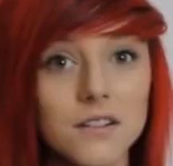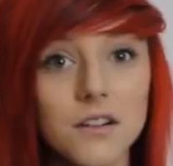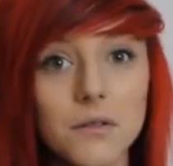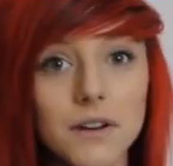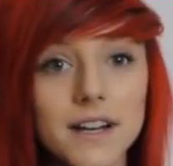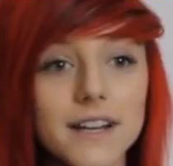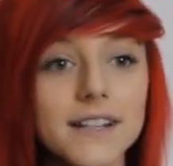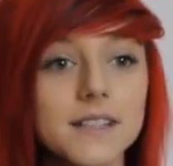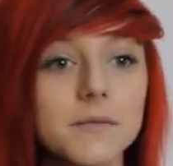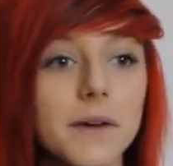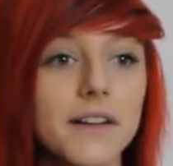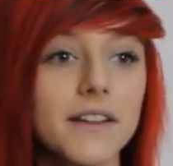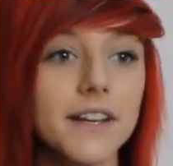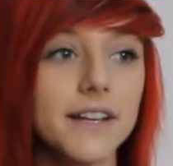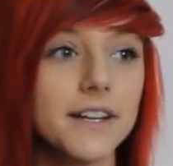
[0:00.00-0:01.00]
I don't know what it is
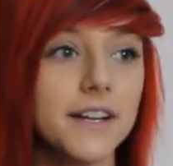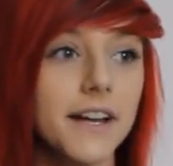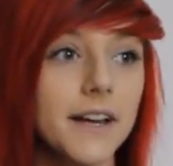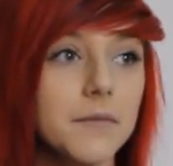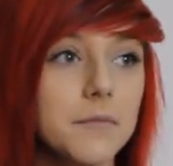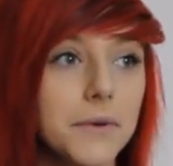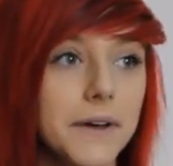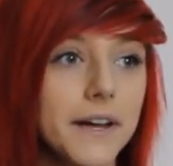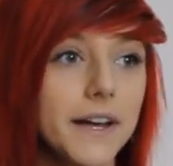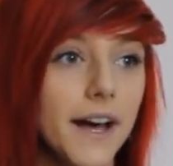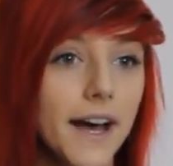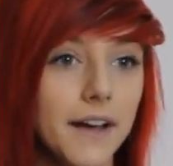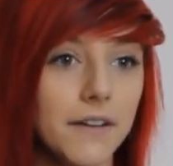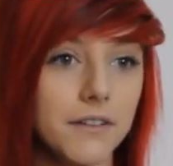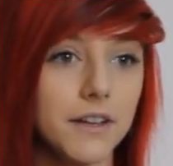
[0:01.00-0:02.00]
about the internet, but
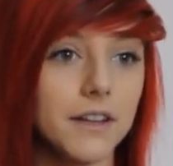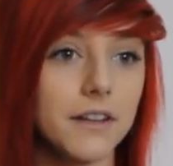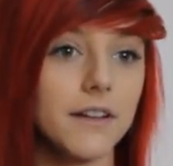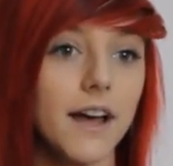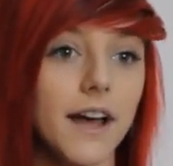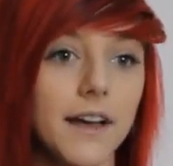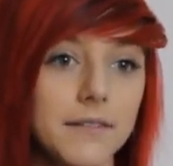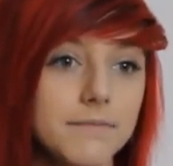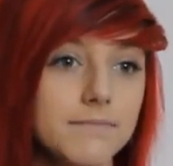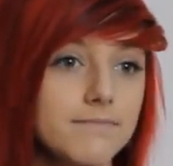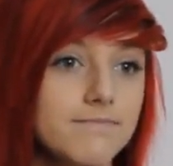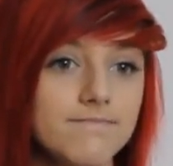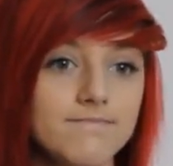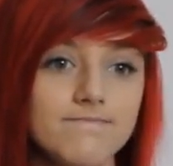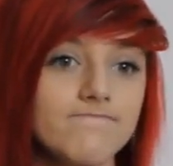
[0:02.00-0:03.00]
I
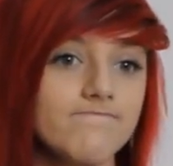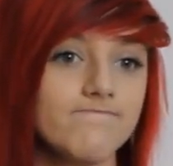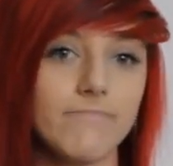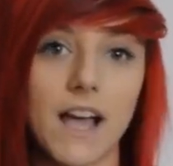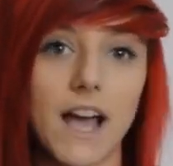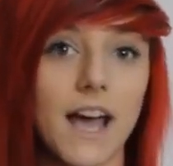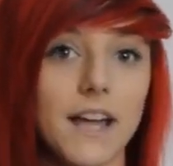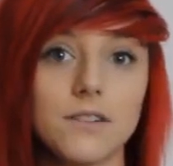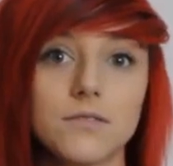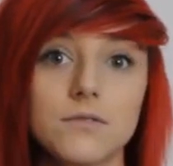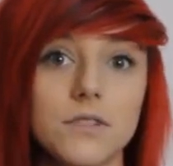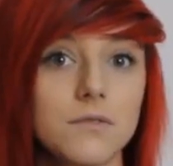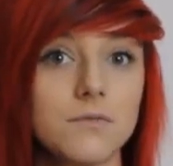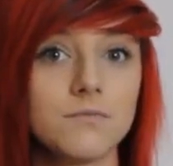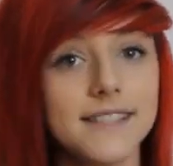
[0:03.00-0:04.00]
don't know.